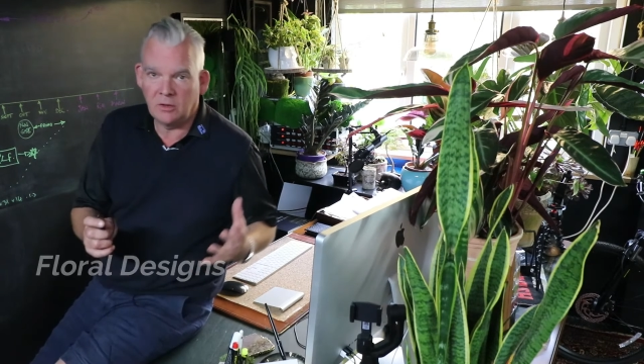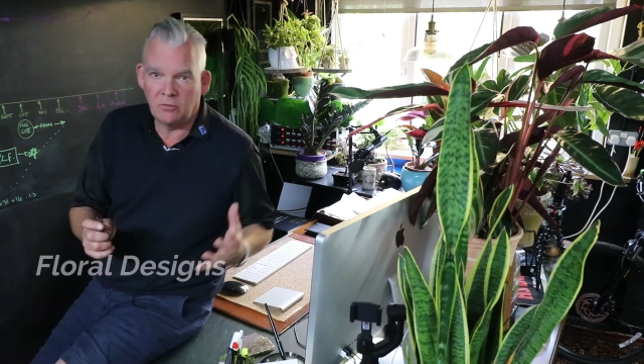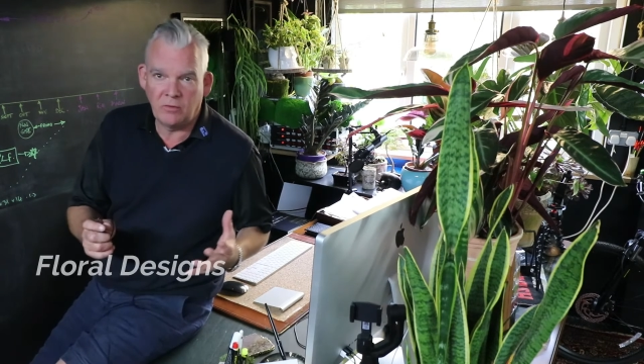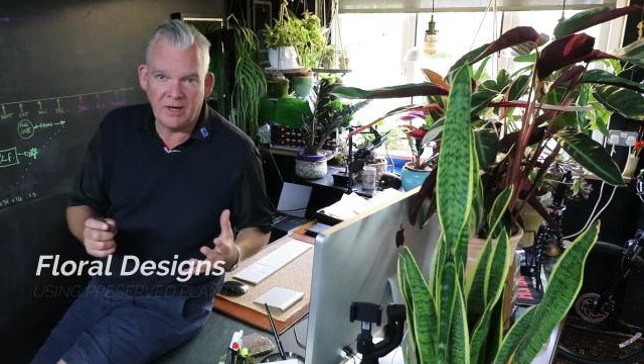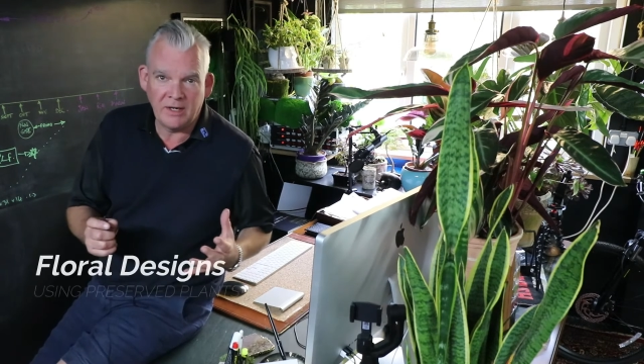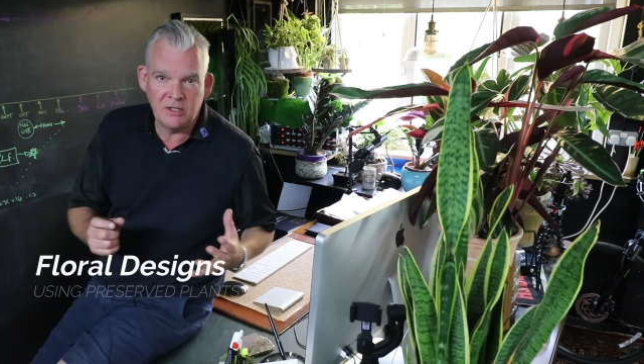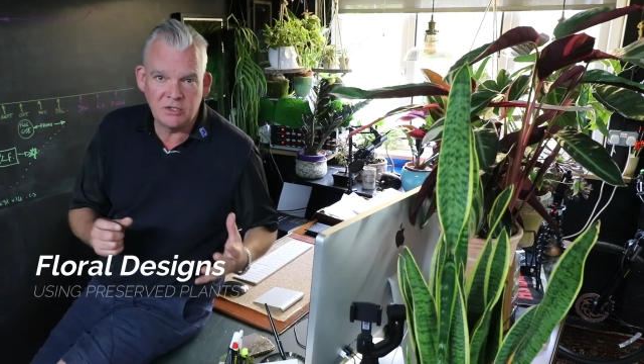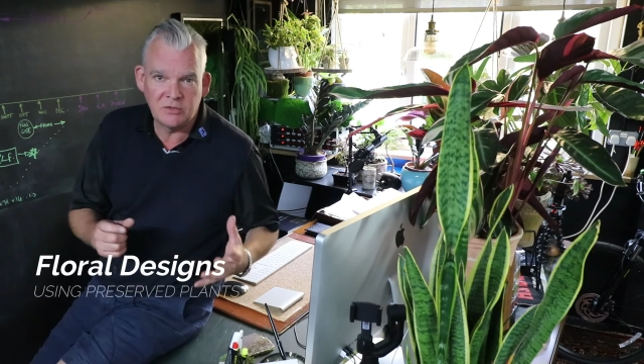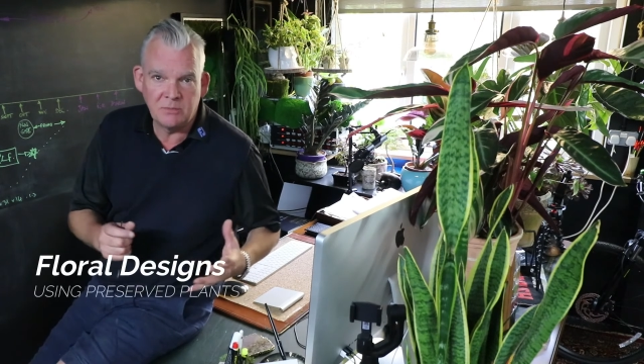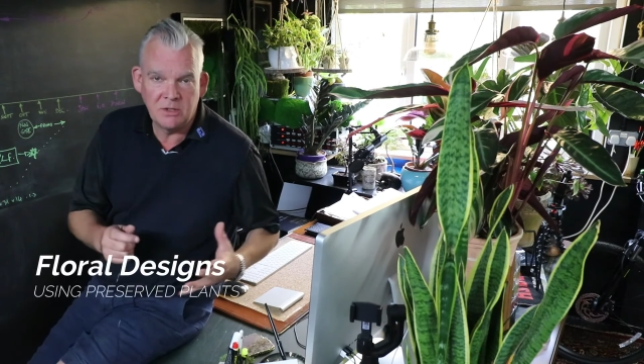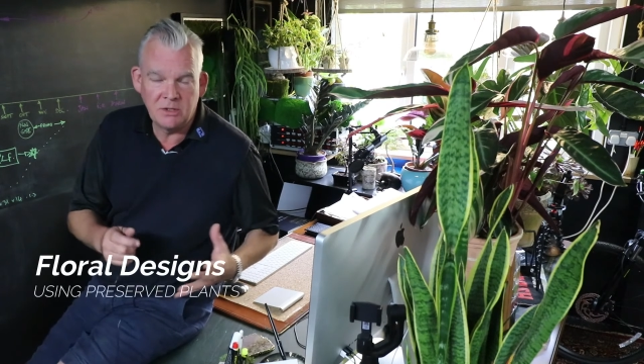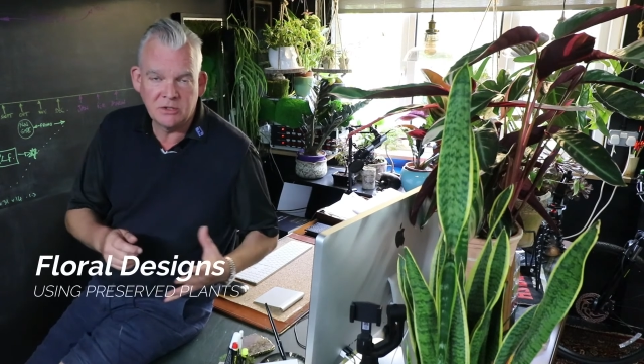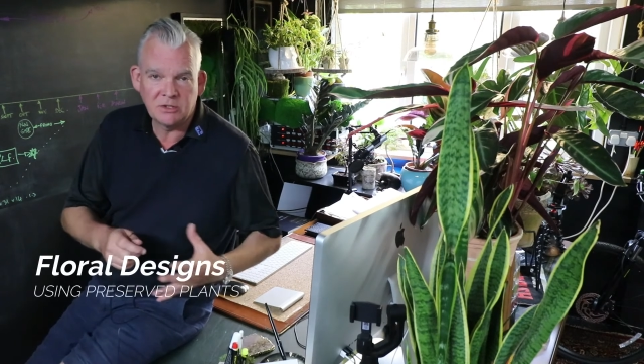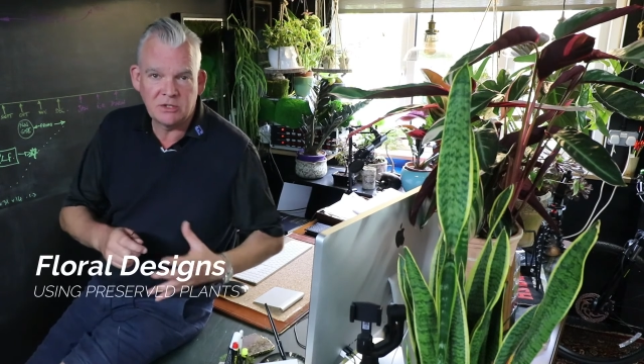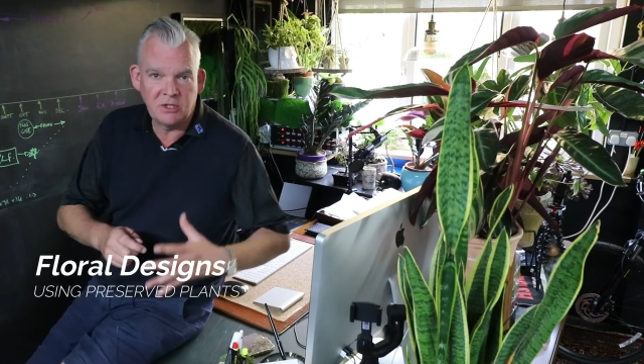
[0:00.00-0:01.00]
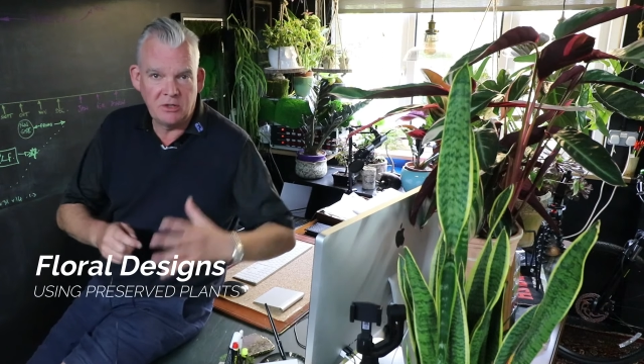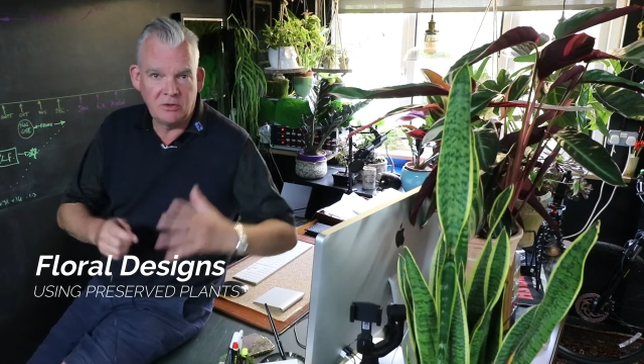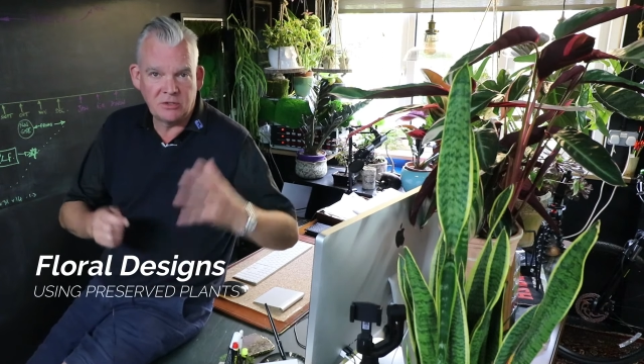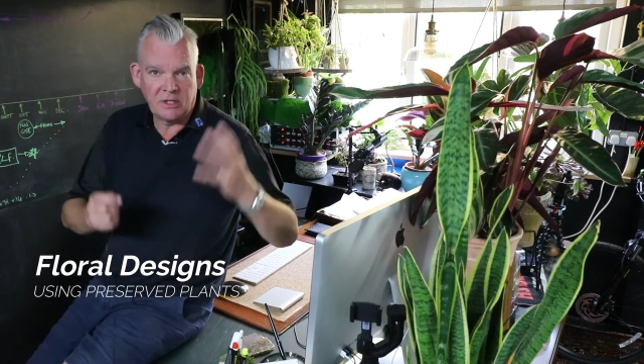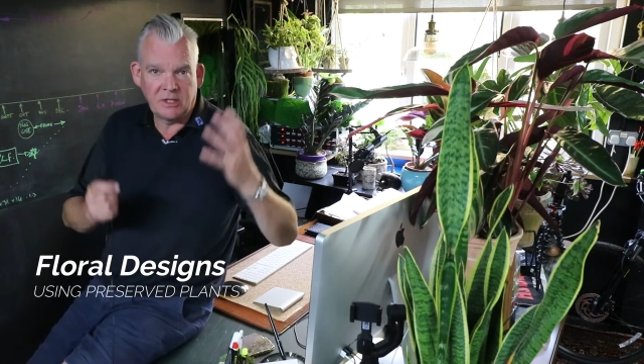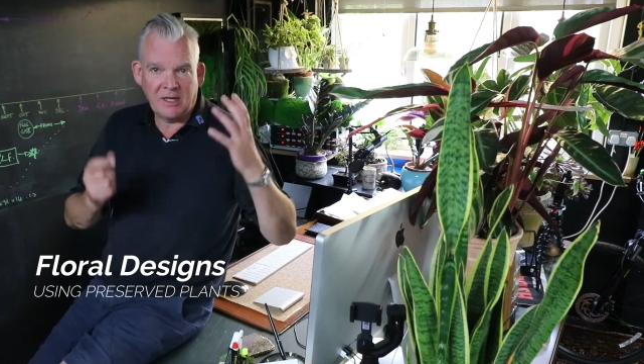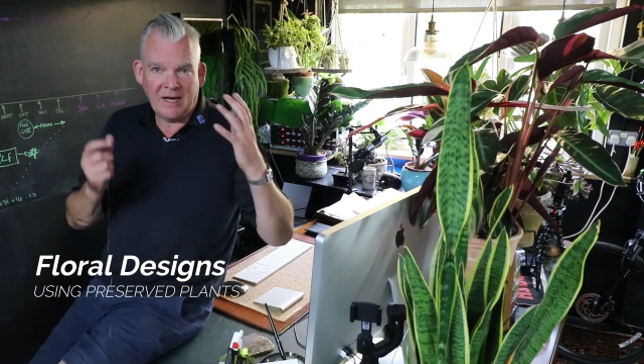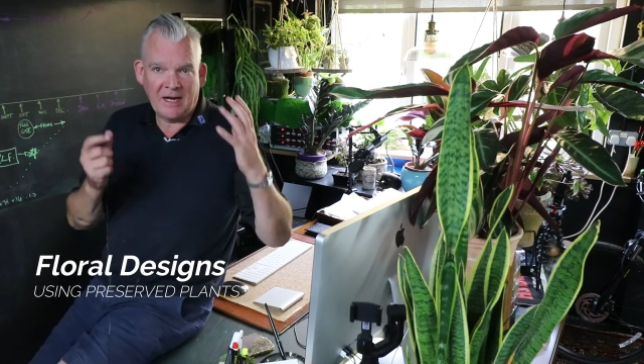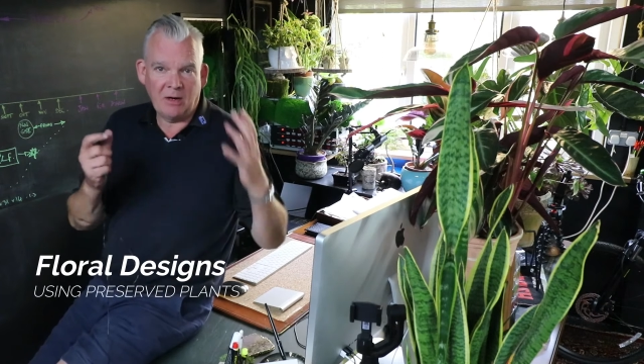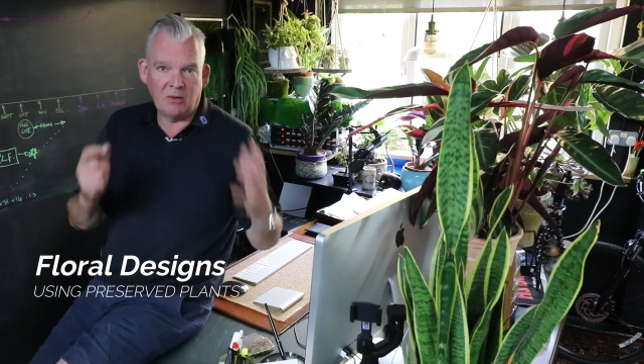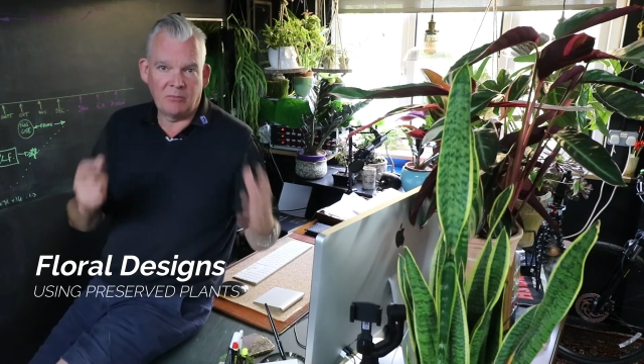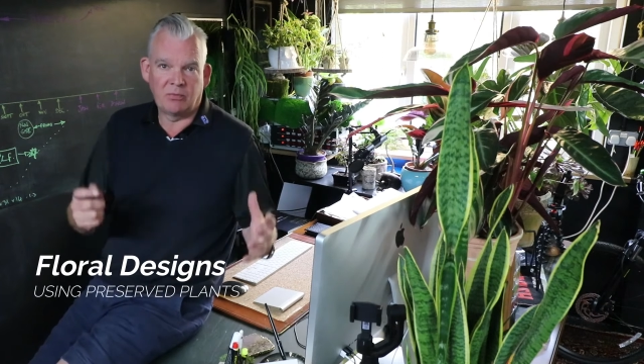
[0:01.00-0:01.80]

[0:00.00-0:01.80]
arrangements using our